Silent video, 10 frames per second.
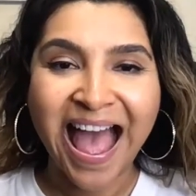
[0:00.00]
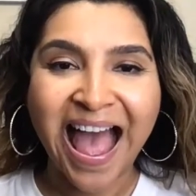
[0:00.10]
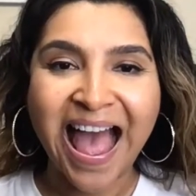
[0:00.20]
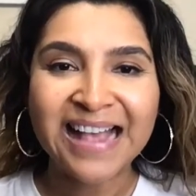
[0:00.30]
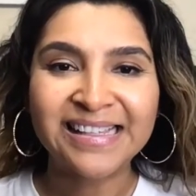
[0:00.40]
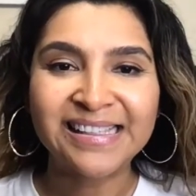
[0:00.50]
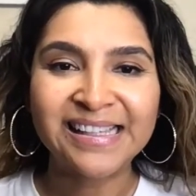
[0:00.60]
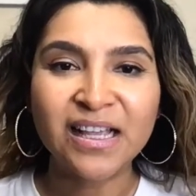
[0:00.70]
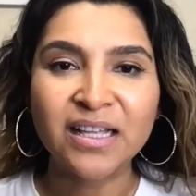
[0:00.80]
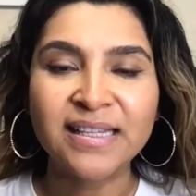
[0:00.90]
as
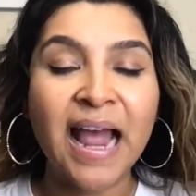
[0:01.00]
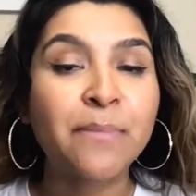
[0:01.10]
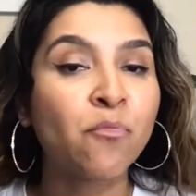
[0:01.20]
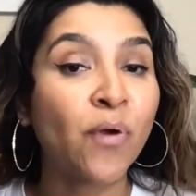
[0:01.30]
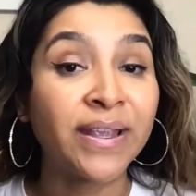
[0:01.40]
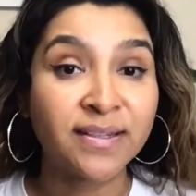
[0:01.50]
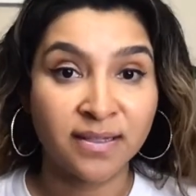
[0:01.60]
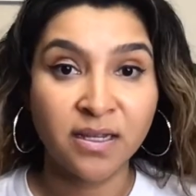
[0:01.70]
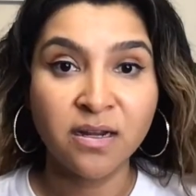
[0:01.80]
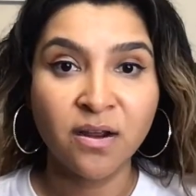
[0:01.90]
time
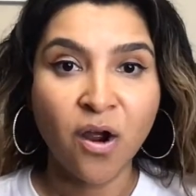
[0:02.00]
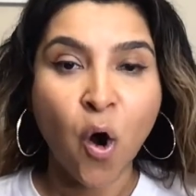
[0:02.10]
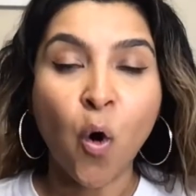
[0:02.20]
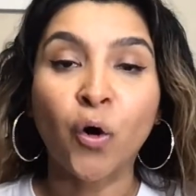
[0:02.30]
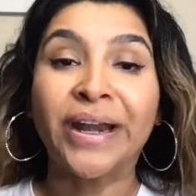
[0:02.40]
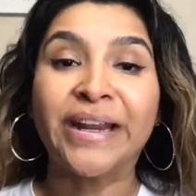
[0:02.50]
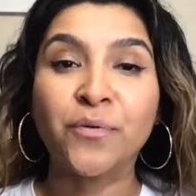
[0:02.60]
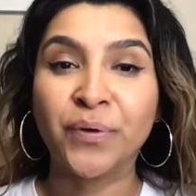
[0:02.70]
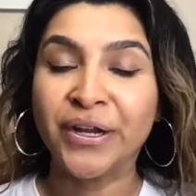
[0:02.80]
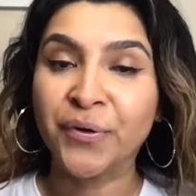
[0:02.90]
wasted or
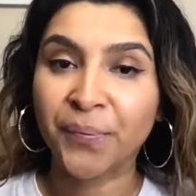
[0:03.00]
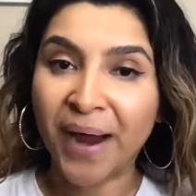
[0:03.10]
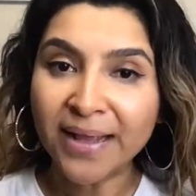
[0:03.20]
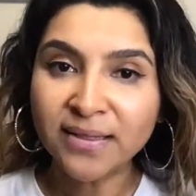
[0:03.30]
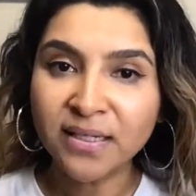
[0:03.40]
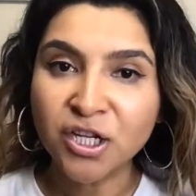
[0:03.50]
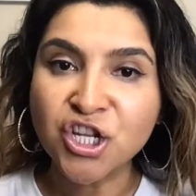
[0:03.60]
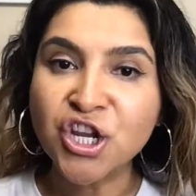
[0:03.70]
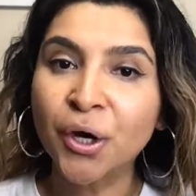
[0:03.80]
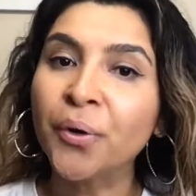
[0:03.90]
in regret.
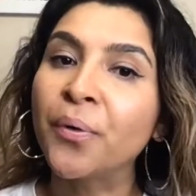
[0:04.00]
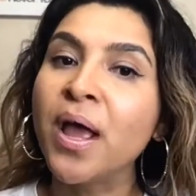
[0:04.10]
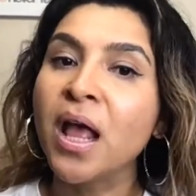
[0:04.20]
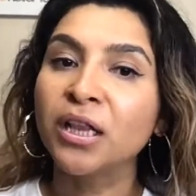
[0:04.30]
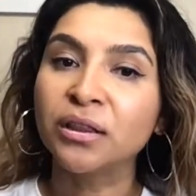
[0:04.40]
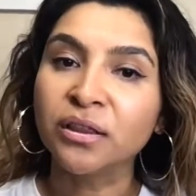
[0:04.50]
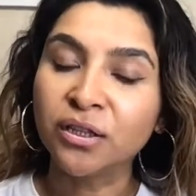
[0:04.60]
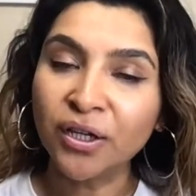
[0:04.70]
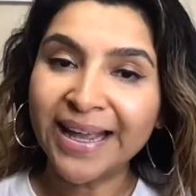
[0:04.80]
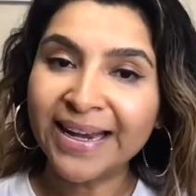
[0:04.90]
No,
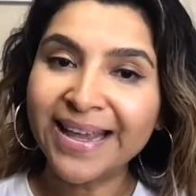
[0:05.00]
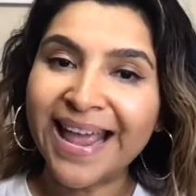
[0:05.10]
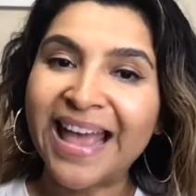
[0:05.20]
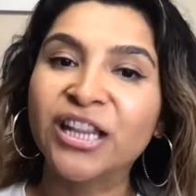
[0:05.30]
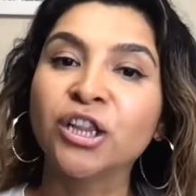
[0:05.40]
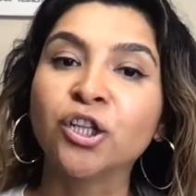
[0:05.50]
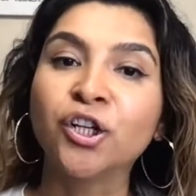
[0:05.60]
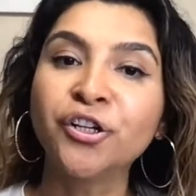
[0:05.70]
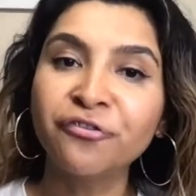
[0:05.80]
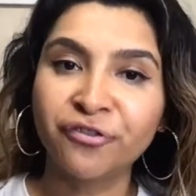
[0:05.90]
look at it and
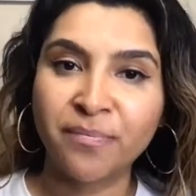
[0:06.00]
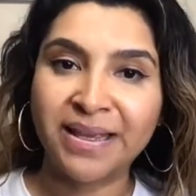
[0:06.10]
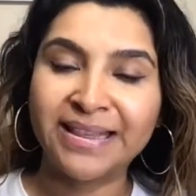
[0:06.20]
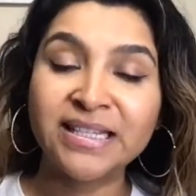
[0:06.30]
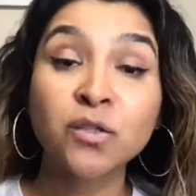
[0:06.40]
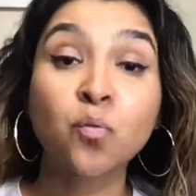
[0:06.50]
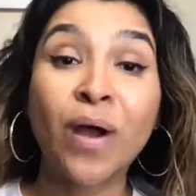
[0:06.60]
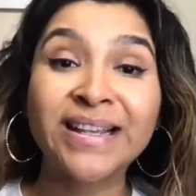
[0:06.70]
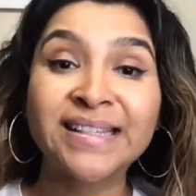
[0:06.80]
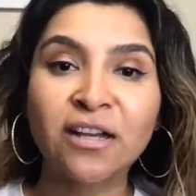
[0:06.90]
learn from it. This is
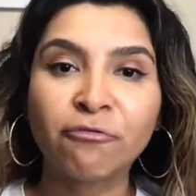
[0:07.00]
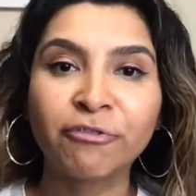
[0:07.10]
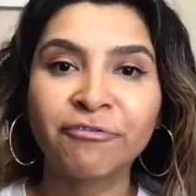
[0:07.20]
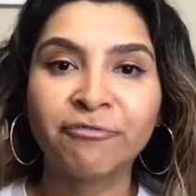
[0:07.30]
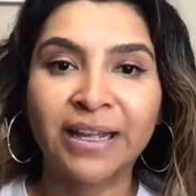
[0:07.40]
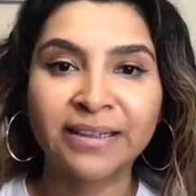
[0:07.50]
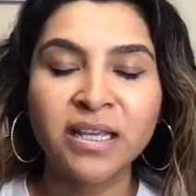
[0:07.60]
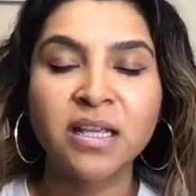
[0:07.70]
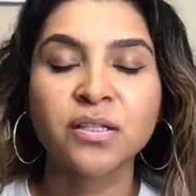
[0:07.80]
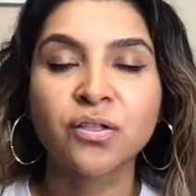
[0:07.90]
why self
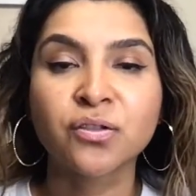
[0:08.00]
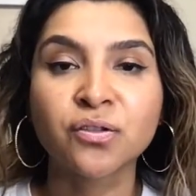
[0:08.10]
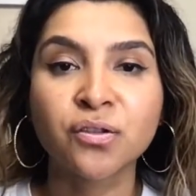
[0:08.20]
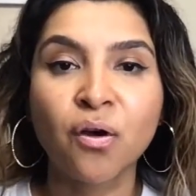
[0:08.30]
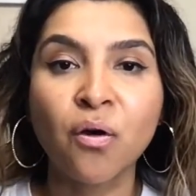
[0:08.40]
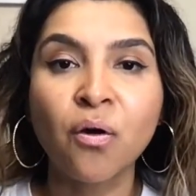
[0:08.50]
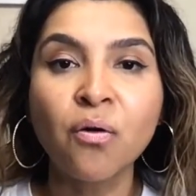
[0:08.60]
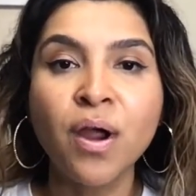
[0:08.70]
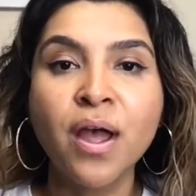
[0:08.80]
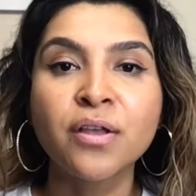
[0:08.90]
reflecting is
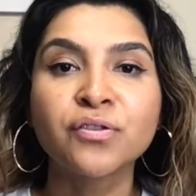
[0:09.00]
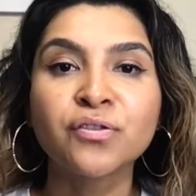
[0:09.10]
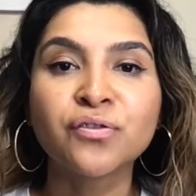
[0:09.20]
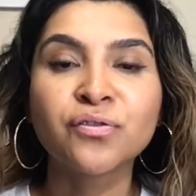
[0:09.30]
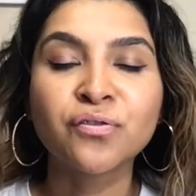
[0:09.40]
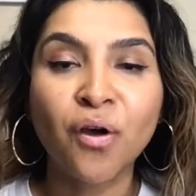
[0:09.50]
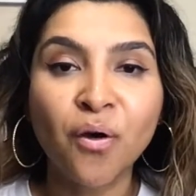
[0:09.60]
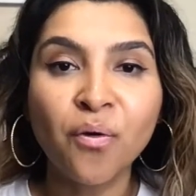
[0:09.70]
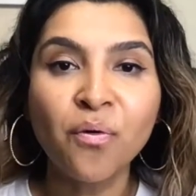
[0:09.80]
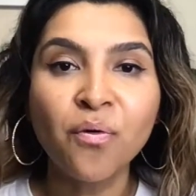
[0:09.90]
so,
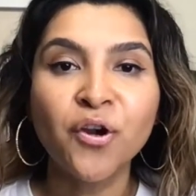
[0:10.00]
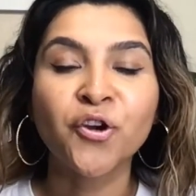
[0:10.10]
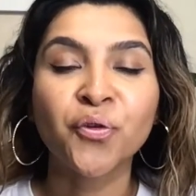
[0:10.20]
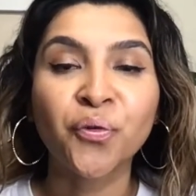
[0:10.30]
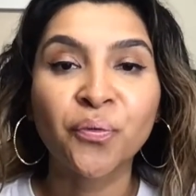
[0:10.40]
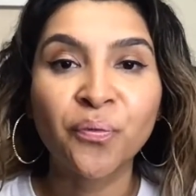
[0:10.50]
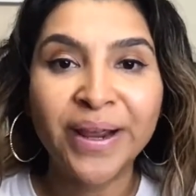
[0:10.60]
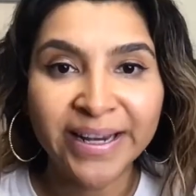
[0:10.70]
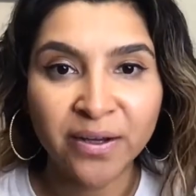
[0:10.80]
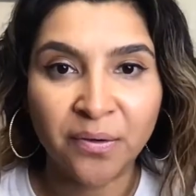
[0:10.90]
so
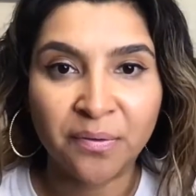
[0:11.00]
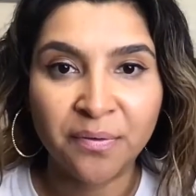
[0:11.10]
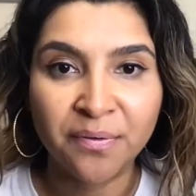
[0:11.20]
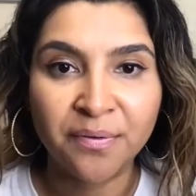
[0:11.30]
critical.